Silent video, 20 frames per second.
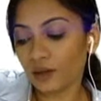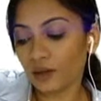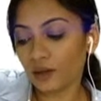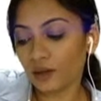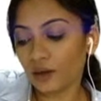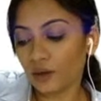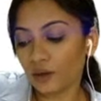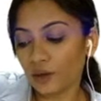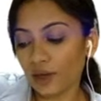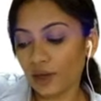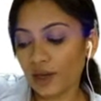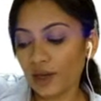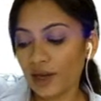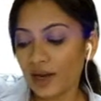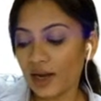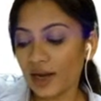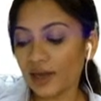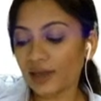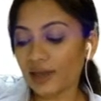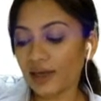Okay,
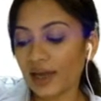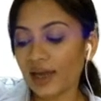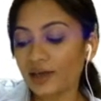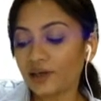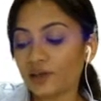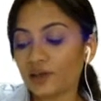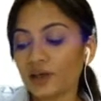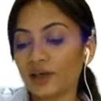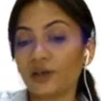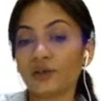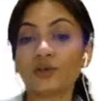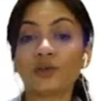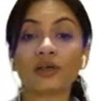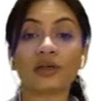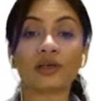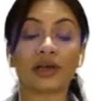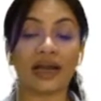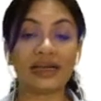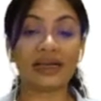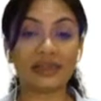it will enter into the
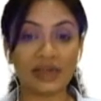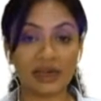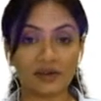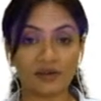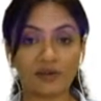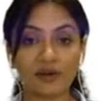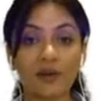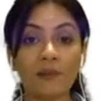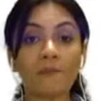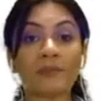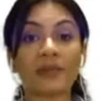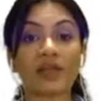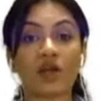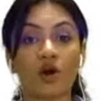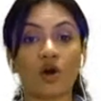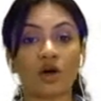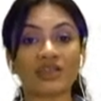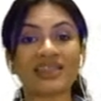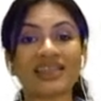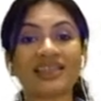right atrium
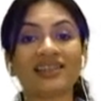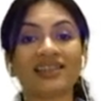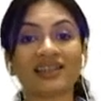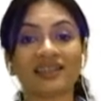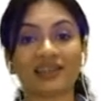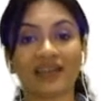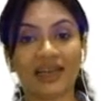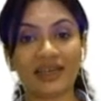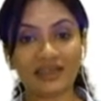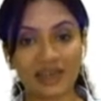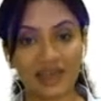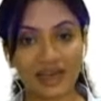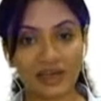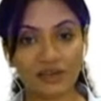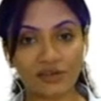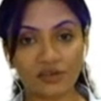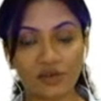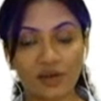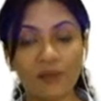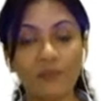because in the right
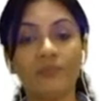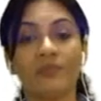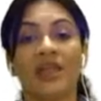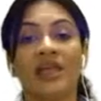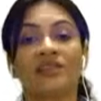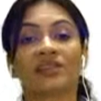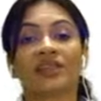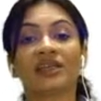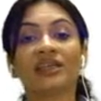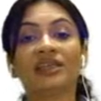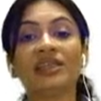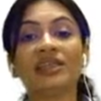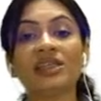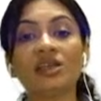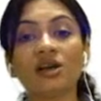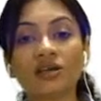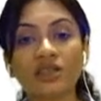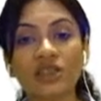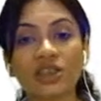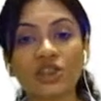atrium, the
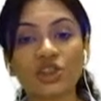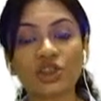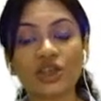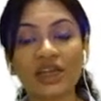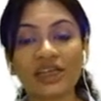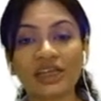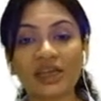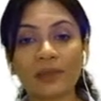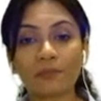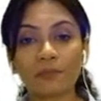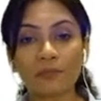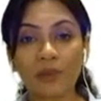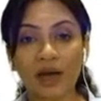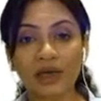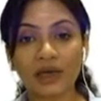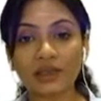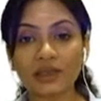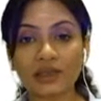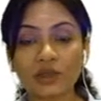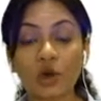deoxygenated
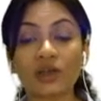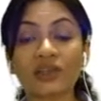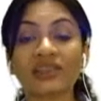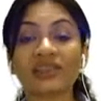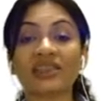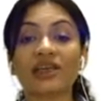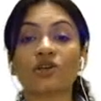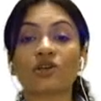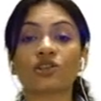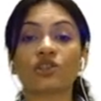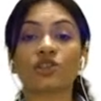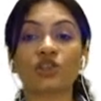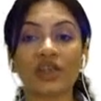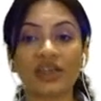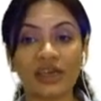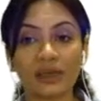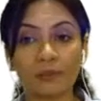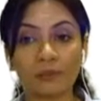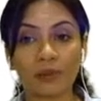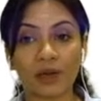parts or
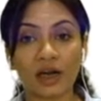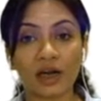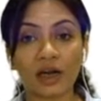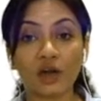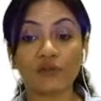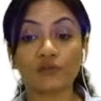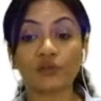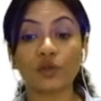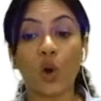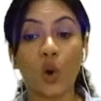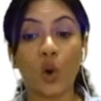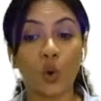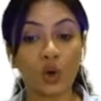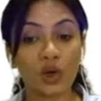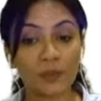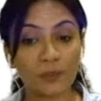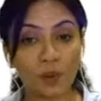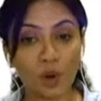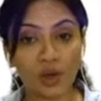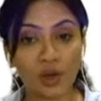deoxygenated blood of the whole
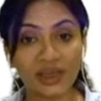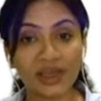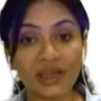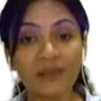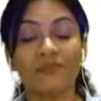body